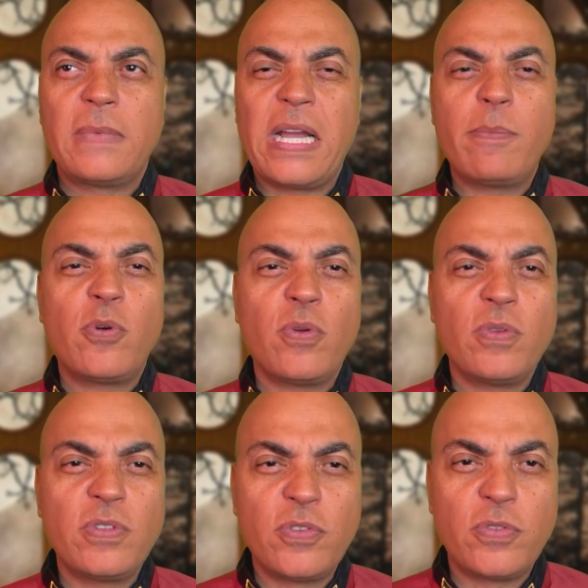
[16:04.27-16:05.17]

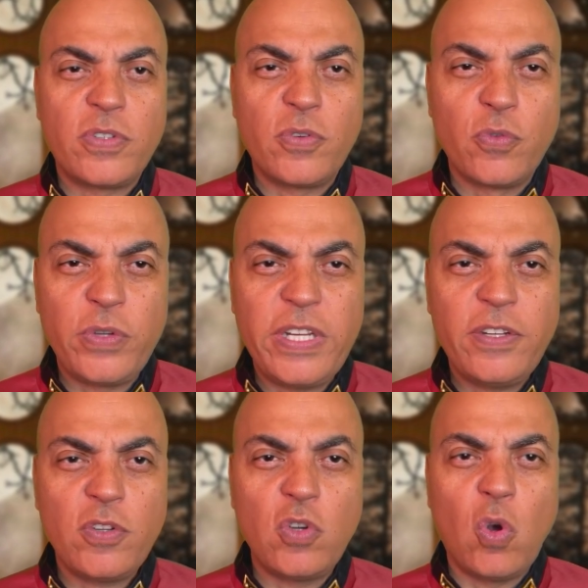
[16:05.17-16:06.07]
Emerald
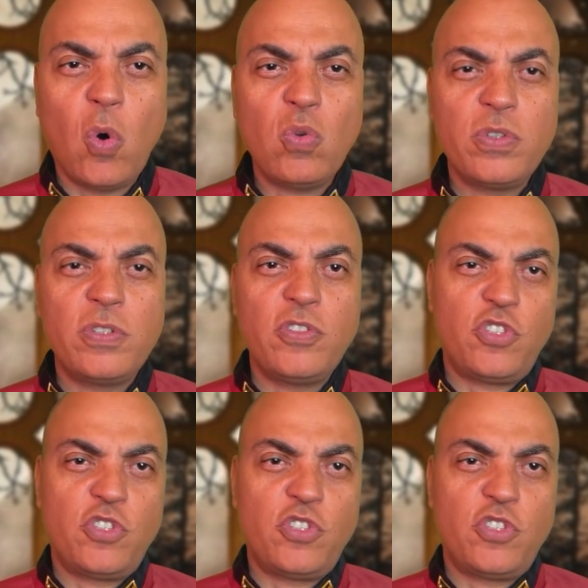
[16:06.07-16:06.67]
green, golden,